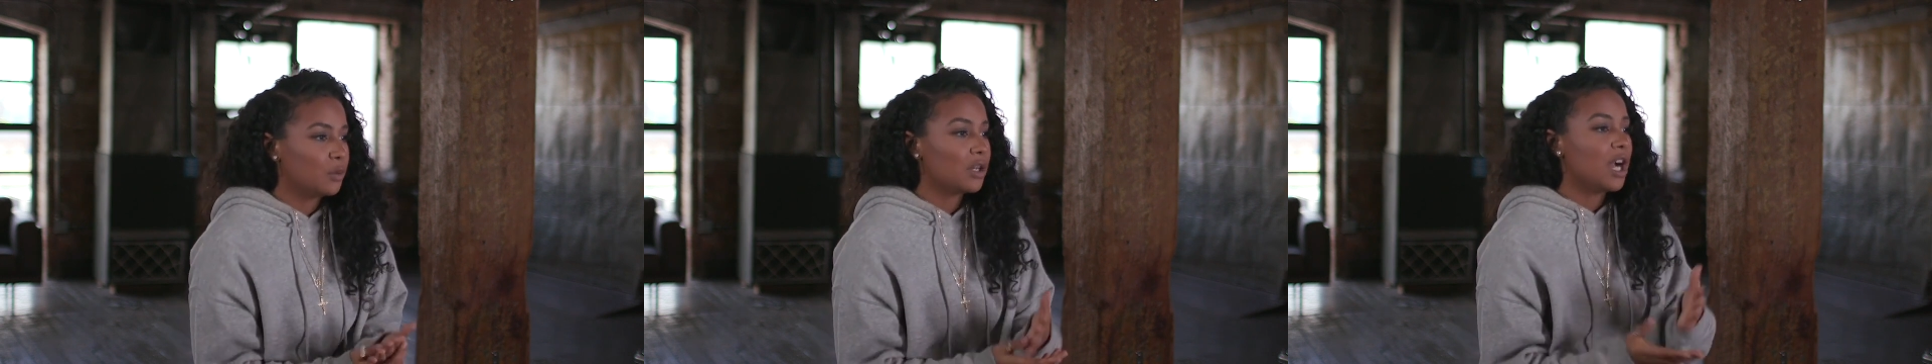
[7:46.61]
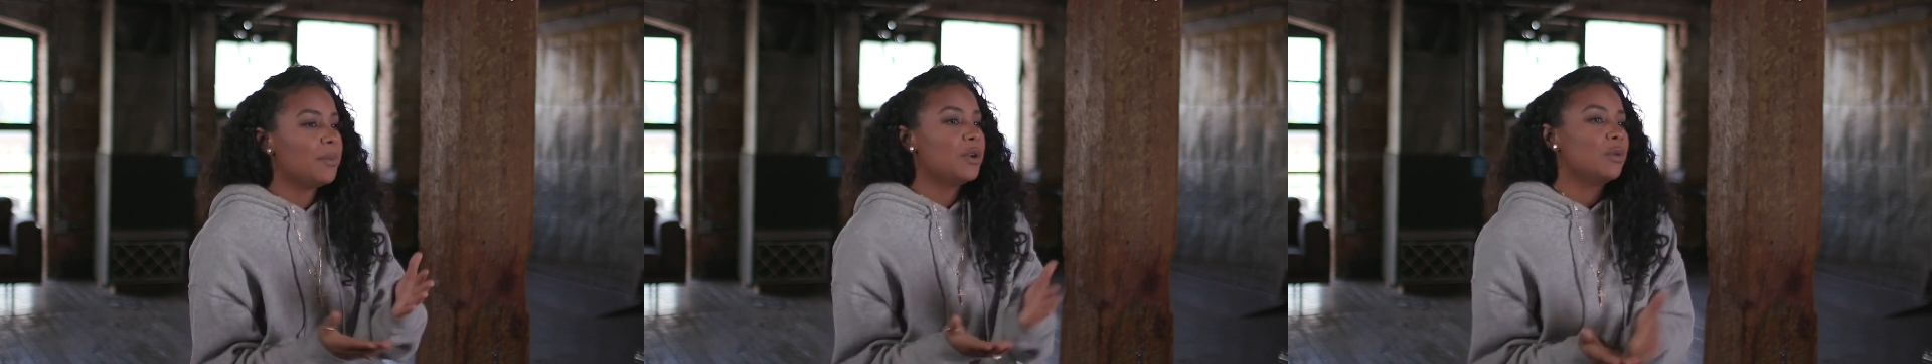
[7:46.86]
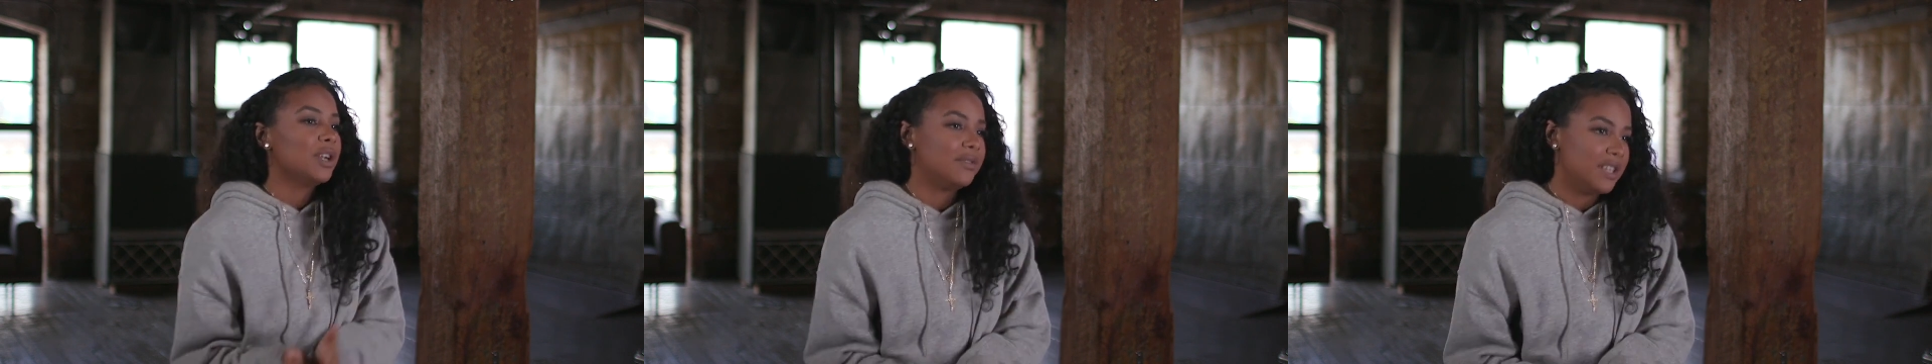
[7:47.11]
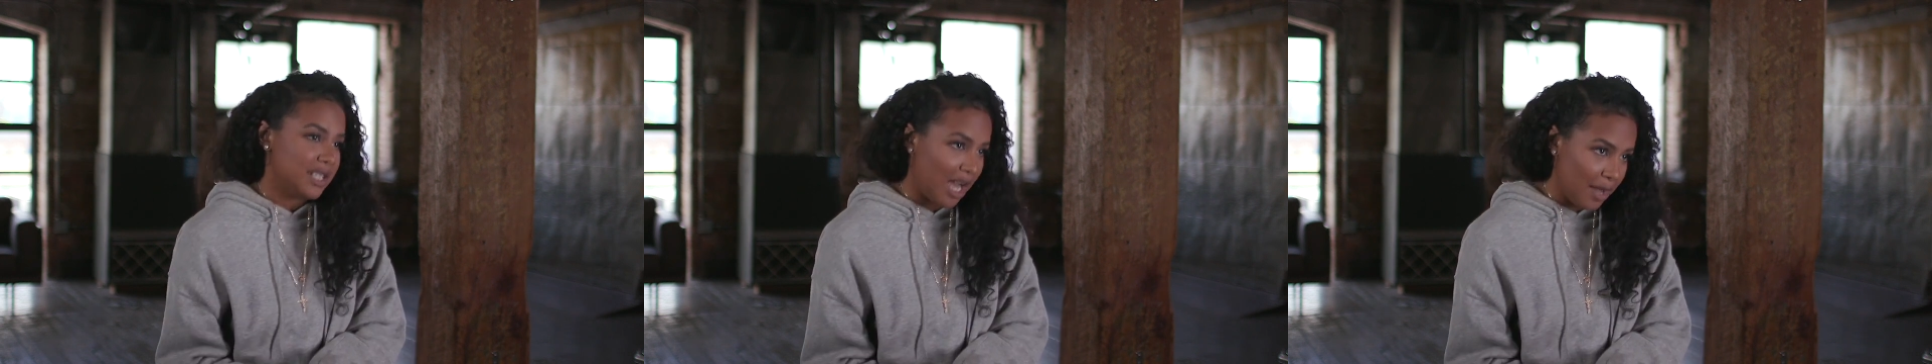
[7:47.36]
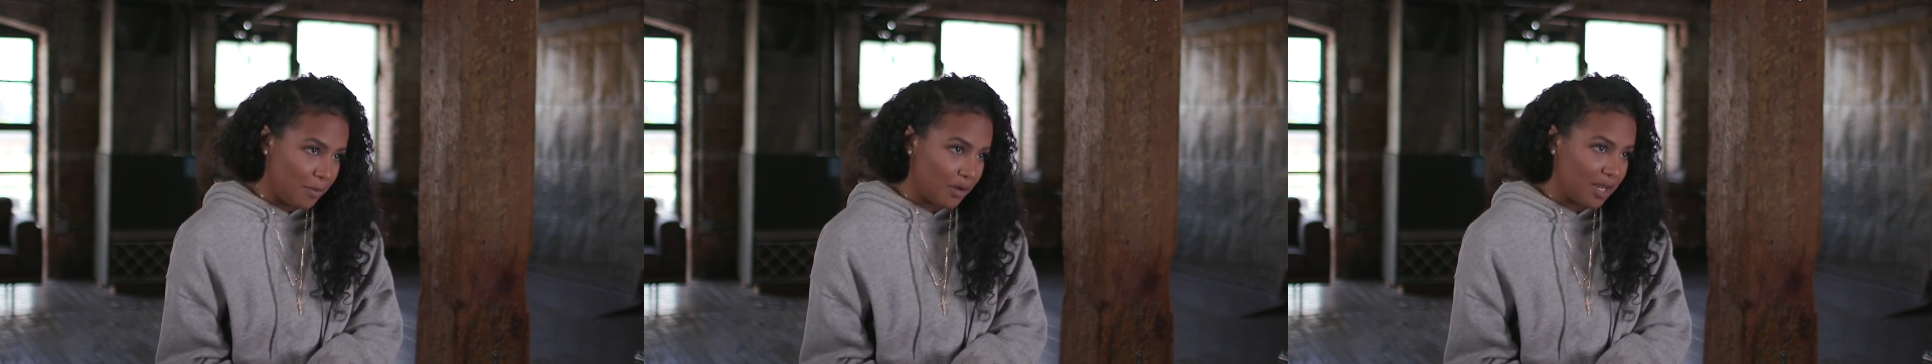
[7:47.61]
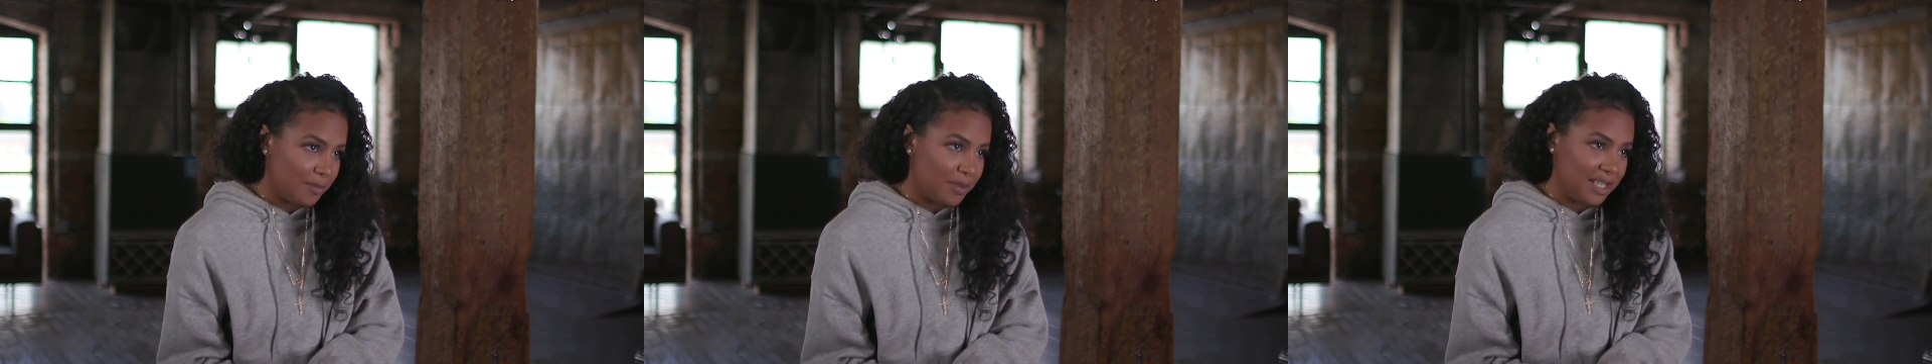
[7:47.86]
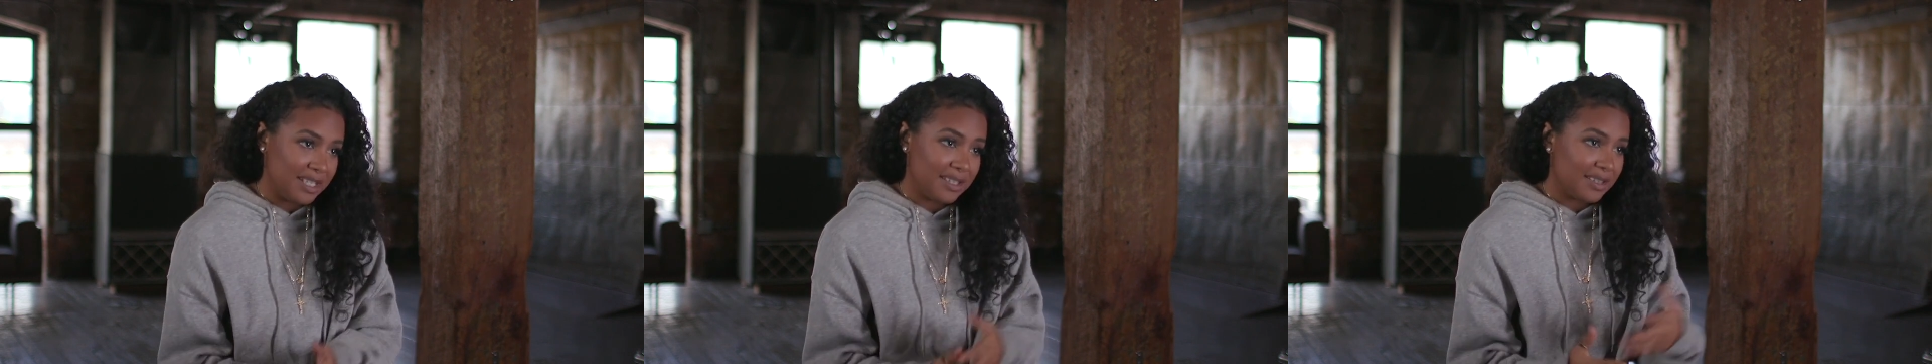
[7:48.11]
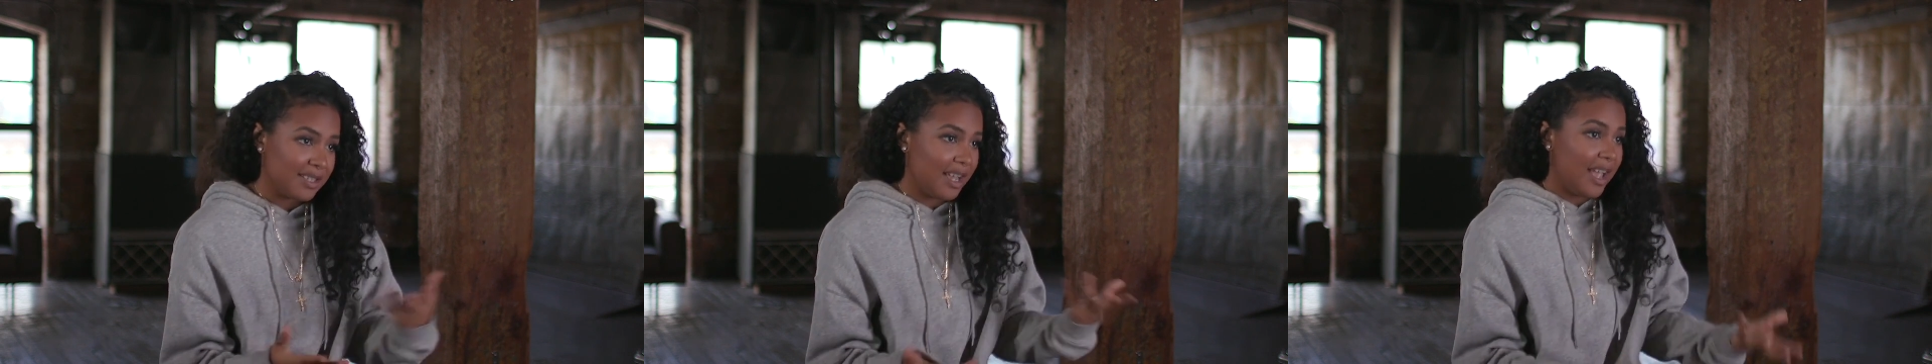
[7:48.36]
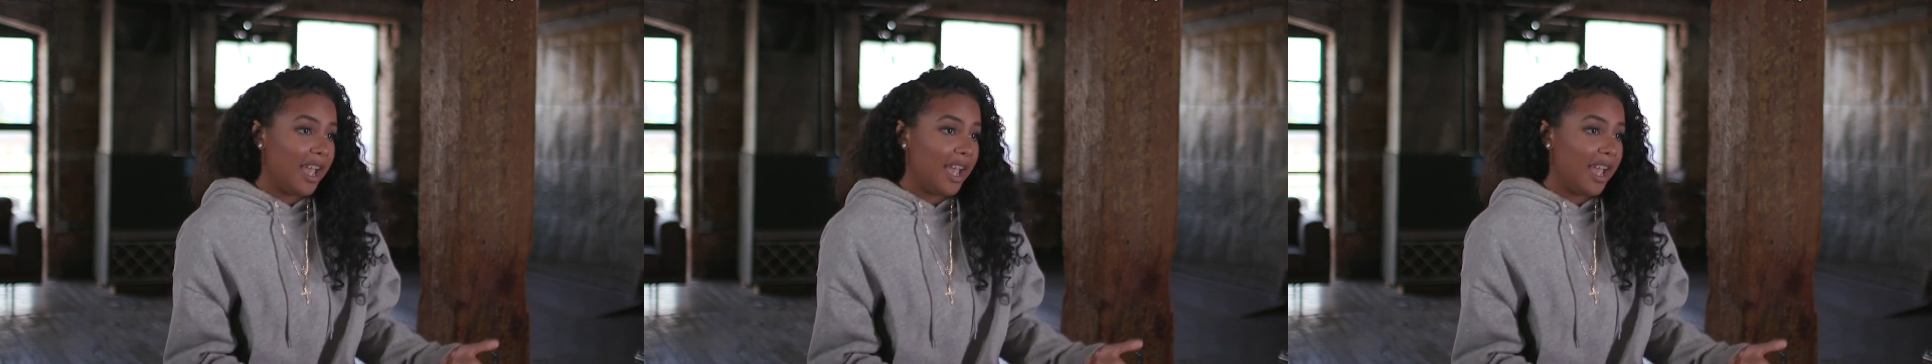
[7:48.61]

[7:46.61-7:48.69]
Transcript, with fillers: will come to one of these eyeball companies and say,